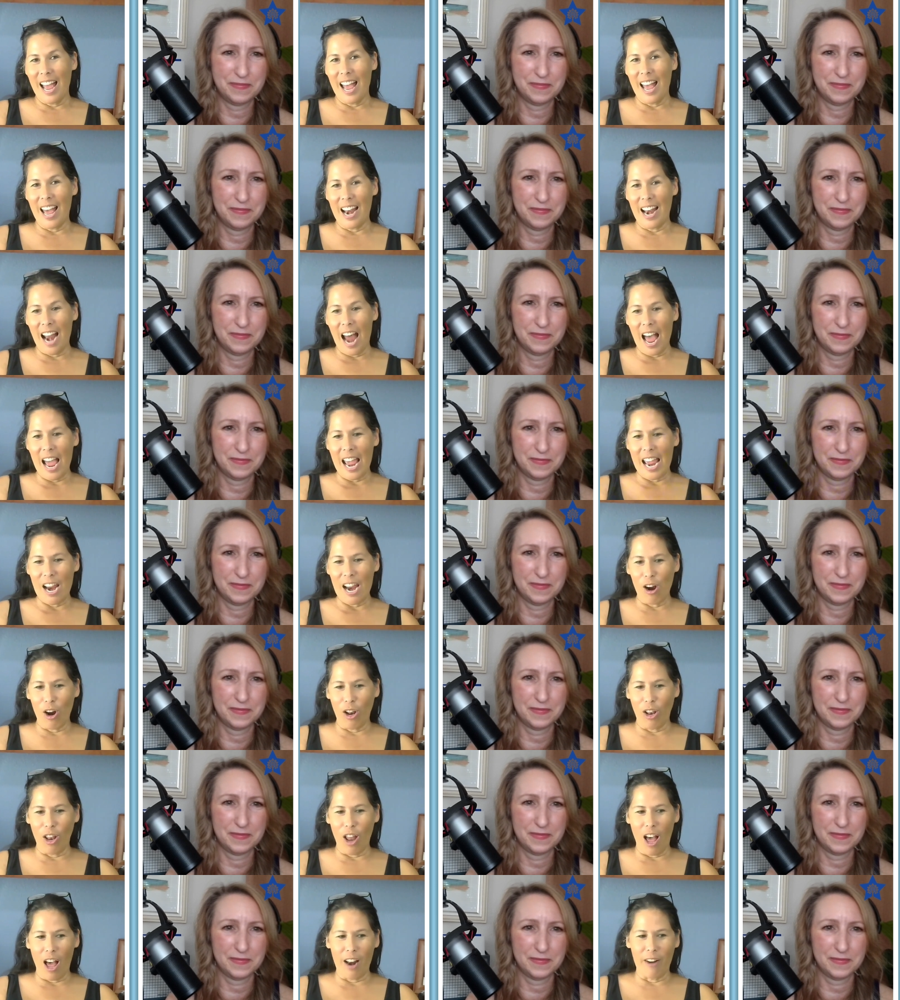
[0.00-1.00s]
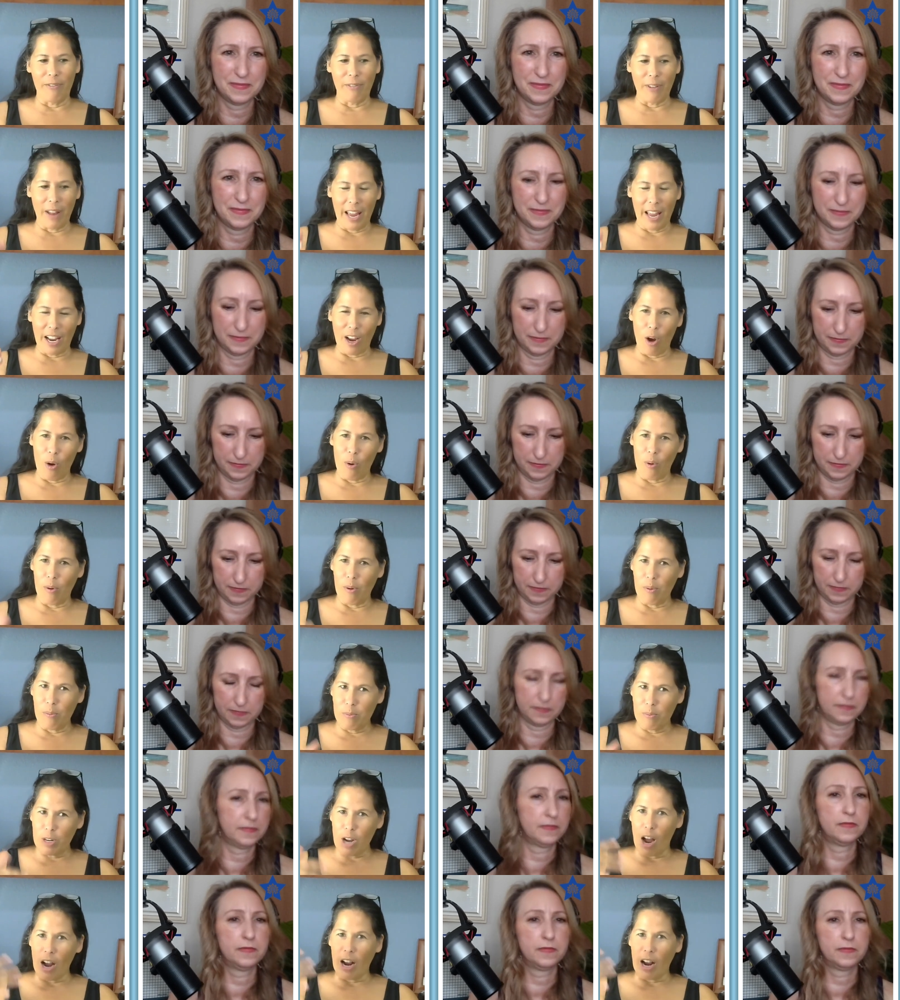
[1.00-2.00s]
Speaker 1: And I hear a lot of like
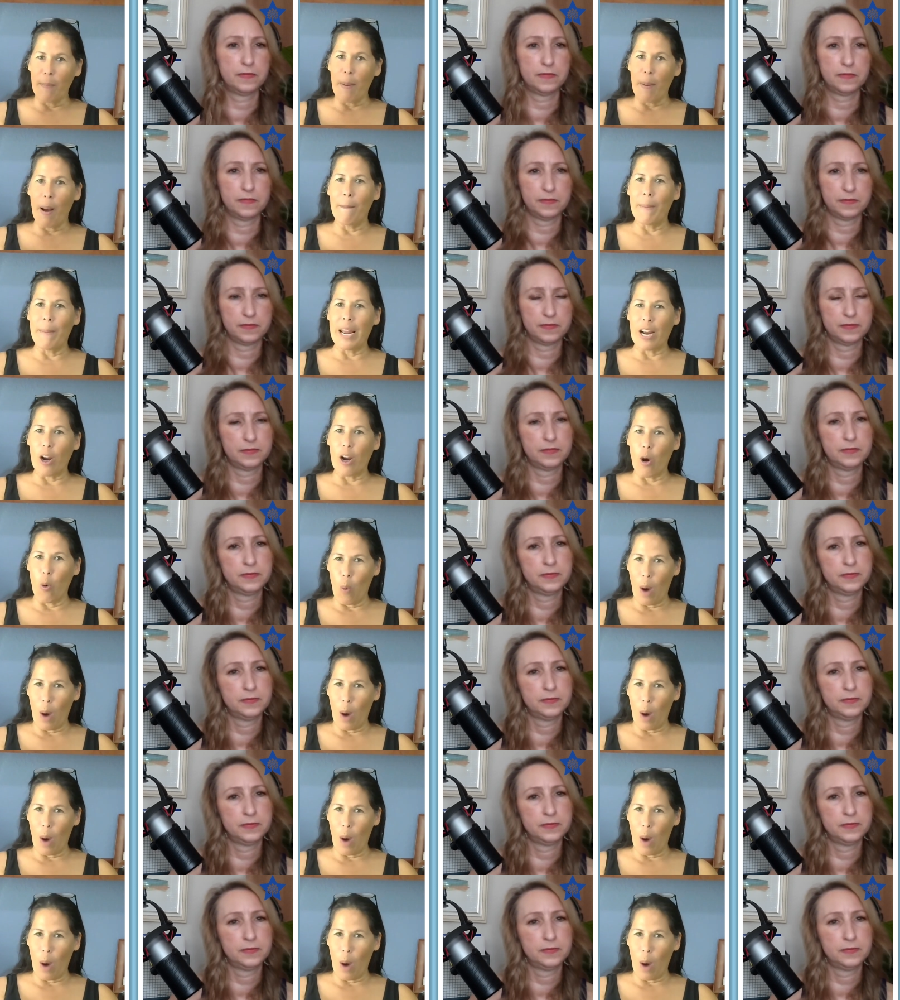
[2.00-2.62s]
talk about being